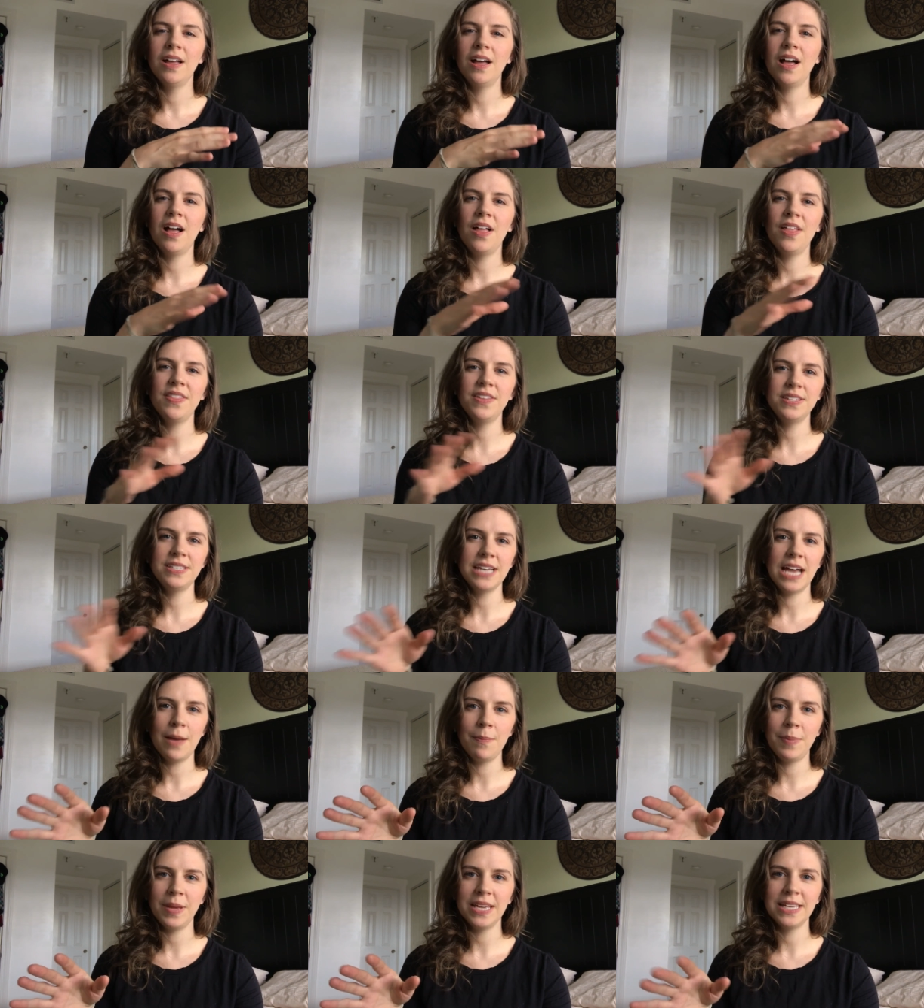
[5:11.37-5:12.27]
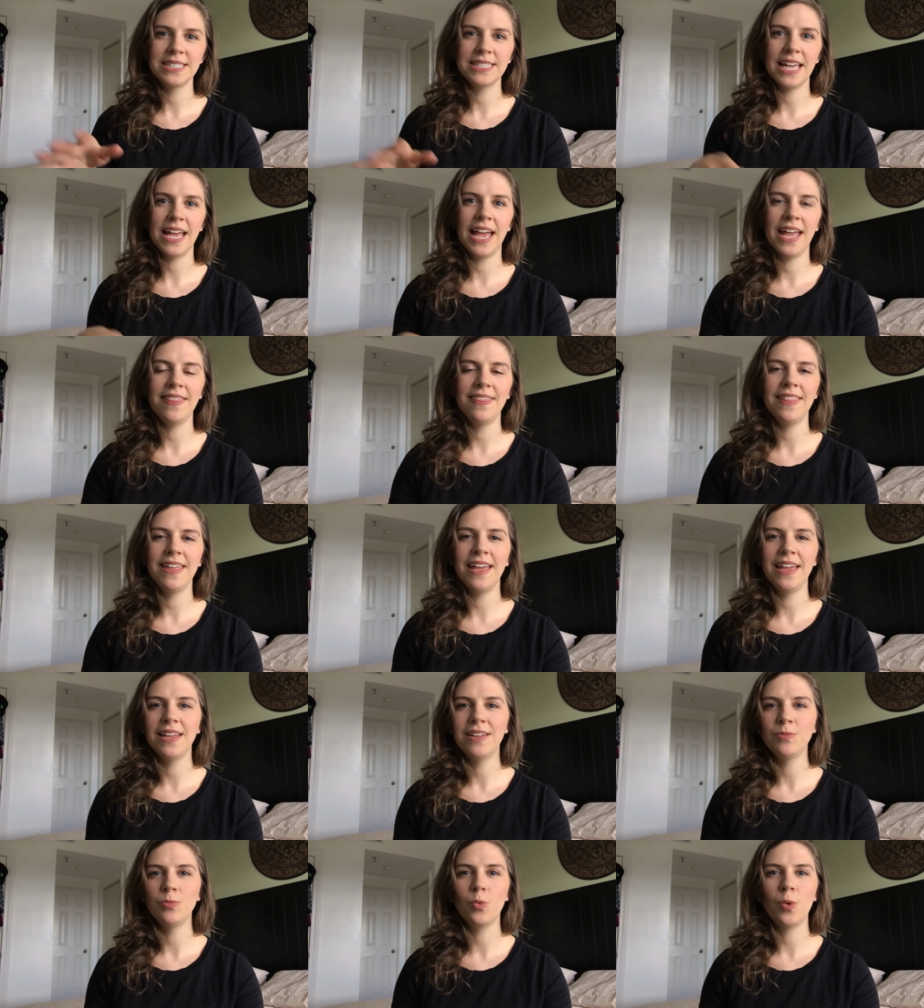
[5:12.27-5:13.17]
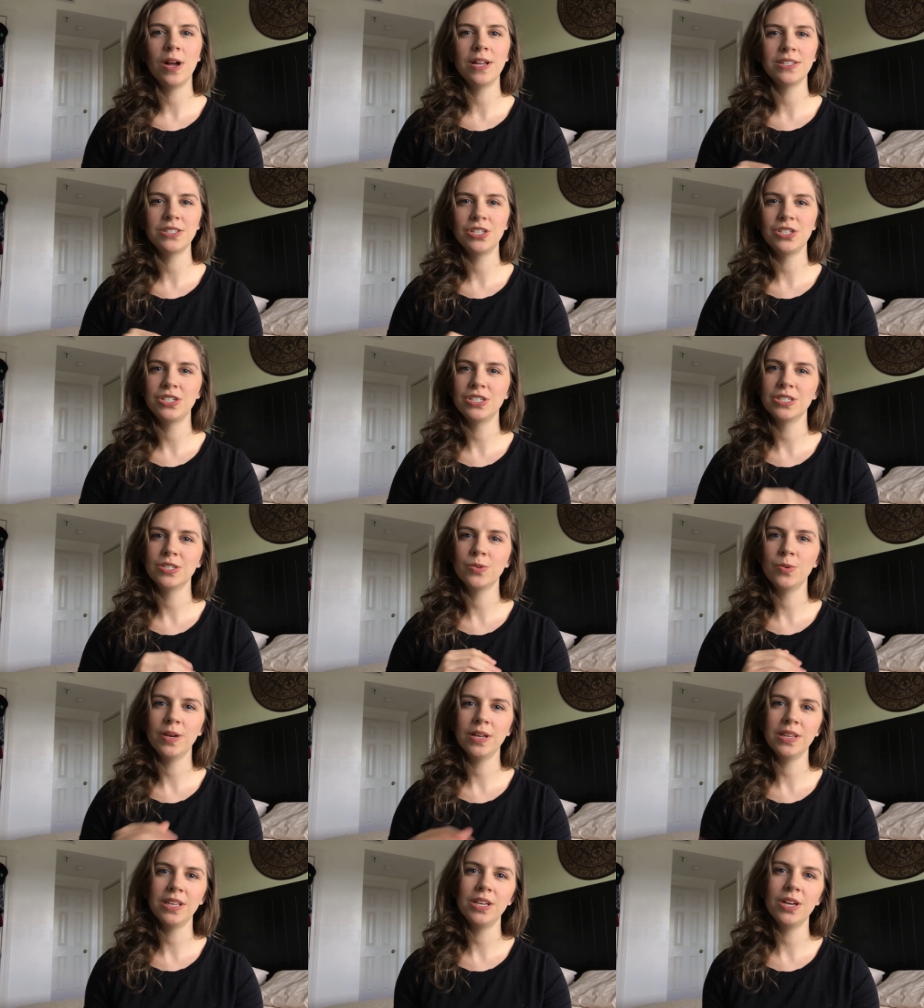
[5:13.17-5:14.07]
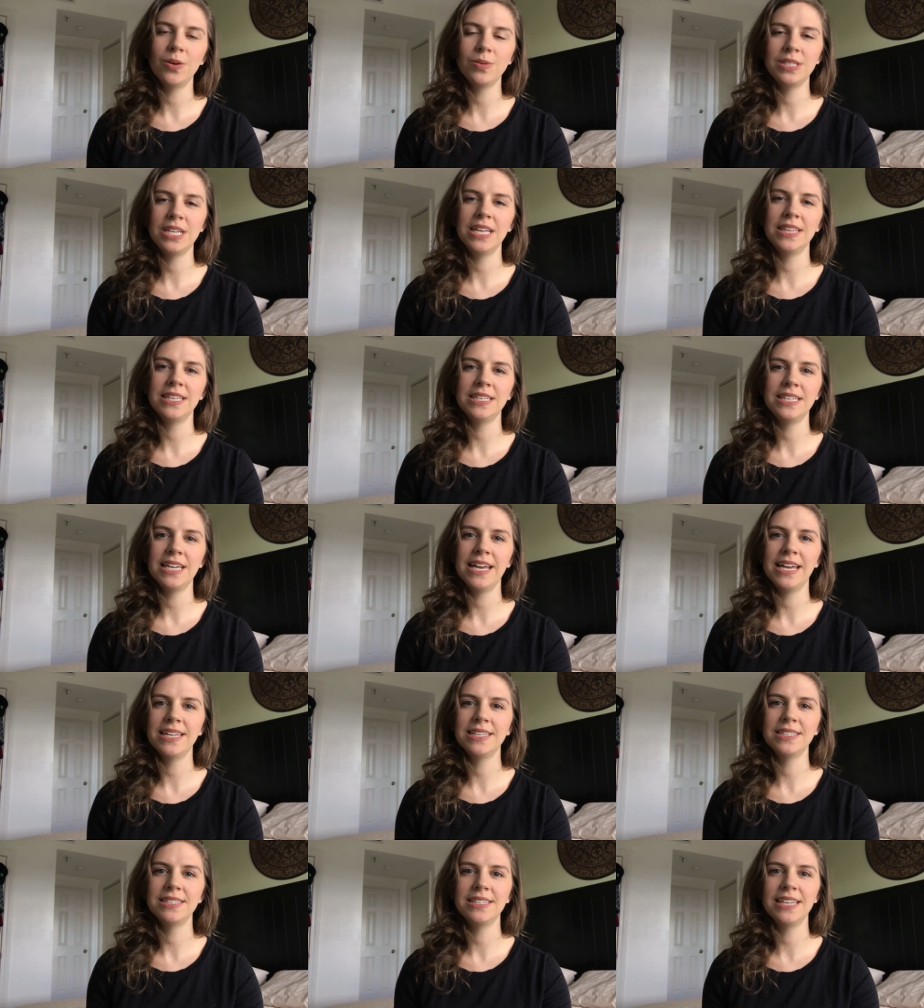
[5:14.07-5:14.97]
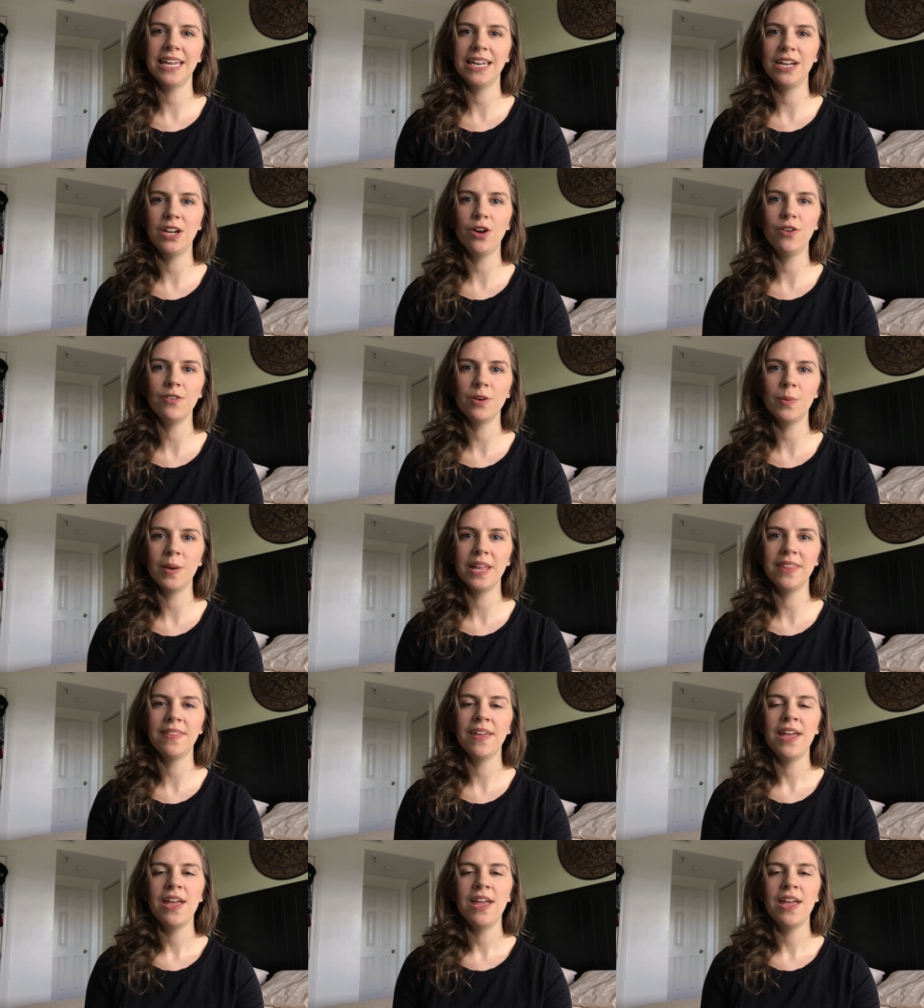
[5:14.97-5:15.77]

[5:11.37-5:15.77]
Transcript: all the topics and then want to just quickly go take the test, get it over with.